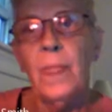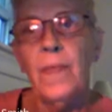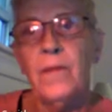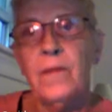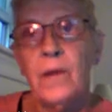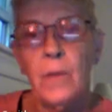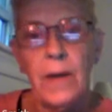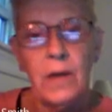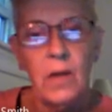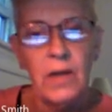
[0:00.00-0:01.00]

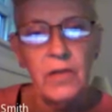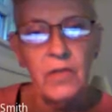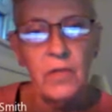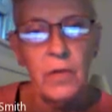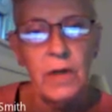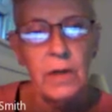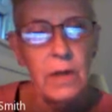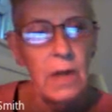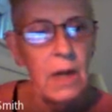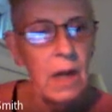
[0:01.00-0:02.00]
theoretical history.
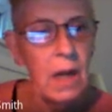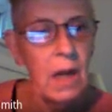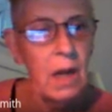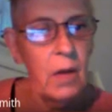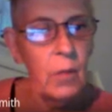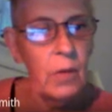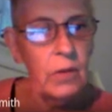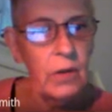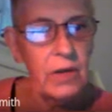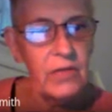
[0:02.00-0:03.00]
We'll
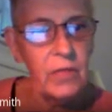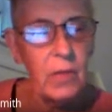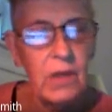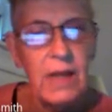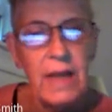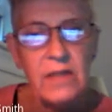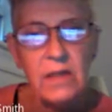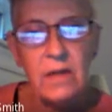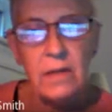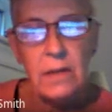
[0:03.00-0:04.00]
look at some
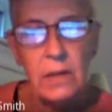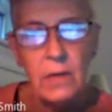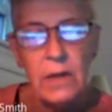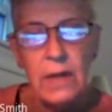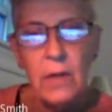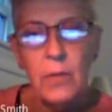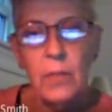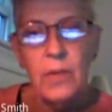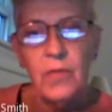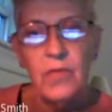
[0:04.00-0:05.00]
classic theory, that would
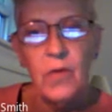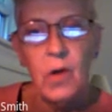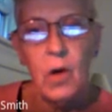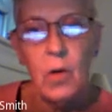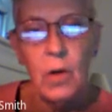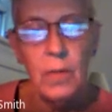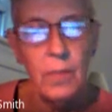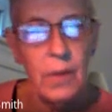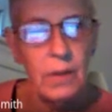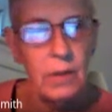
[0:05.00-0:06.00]
be Foucault and
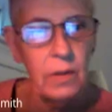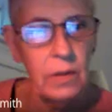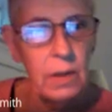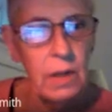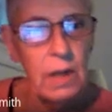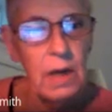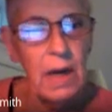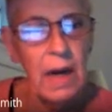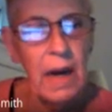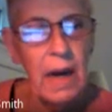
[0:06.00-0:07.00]
Butler,
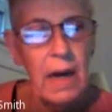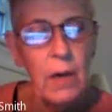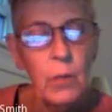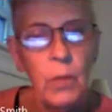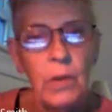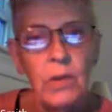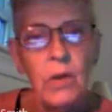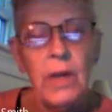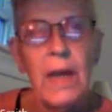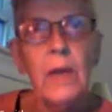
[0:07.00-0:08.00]
and we'll
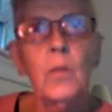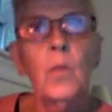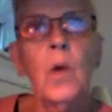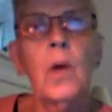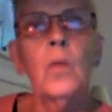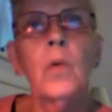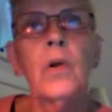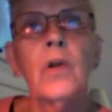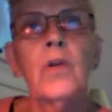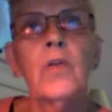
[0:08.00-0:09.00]
look at what we're
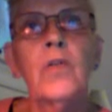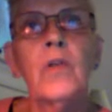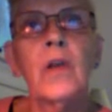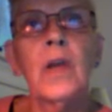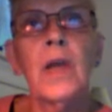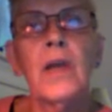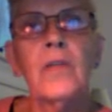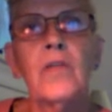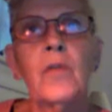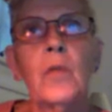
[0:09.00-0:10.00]
using
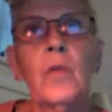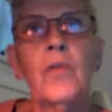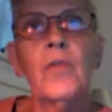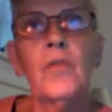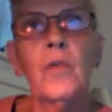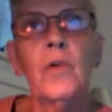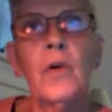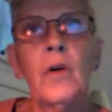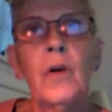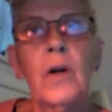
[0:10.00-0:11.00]
as tools
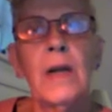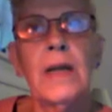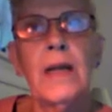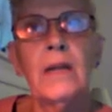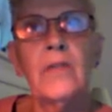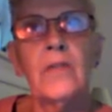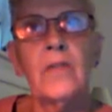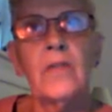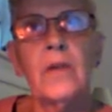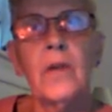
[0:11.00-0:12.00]
for
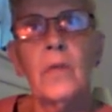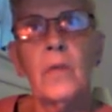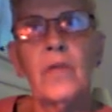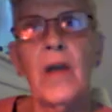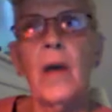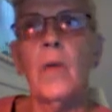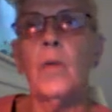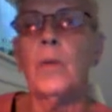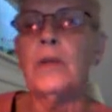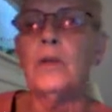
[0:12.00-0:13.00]
analysis. In other words, how are
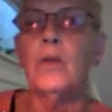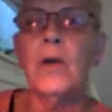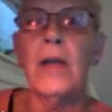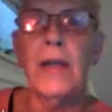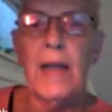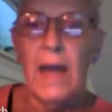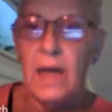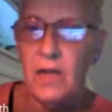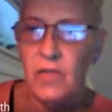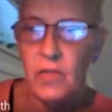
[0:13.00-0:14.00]
we looking at
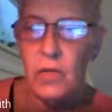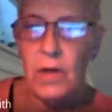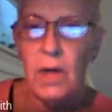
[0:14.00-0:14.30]
history?